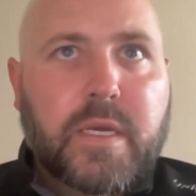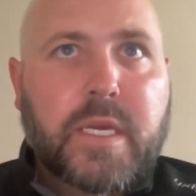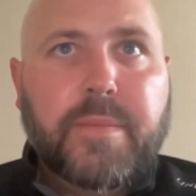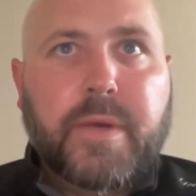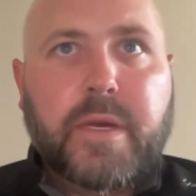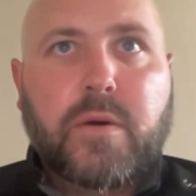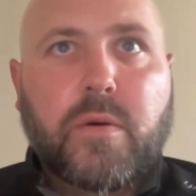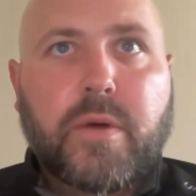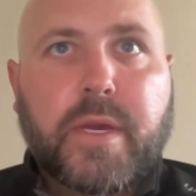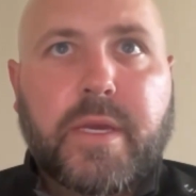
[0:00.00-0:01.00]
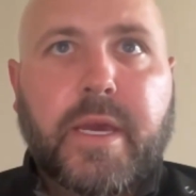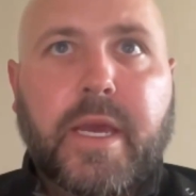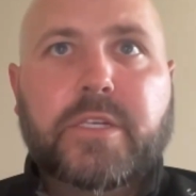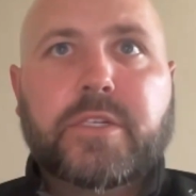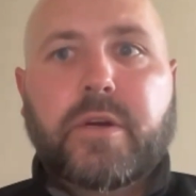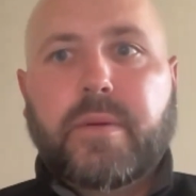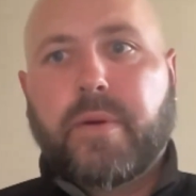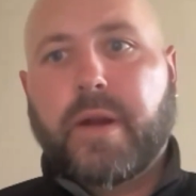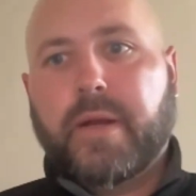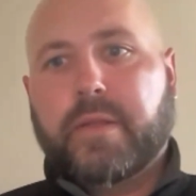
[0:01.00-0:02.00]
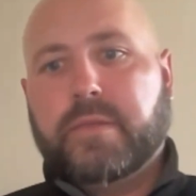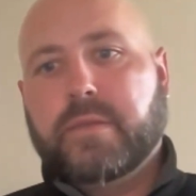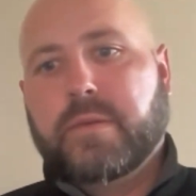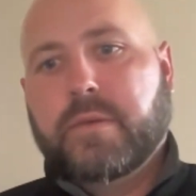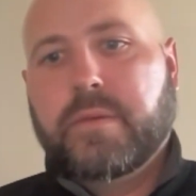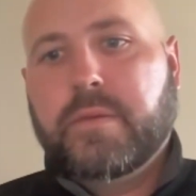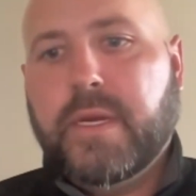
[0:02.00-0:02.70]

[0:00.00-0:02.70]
Keeping a goalie engaged during practice.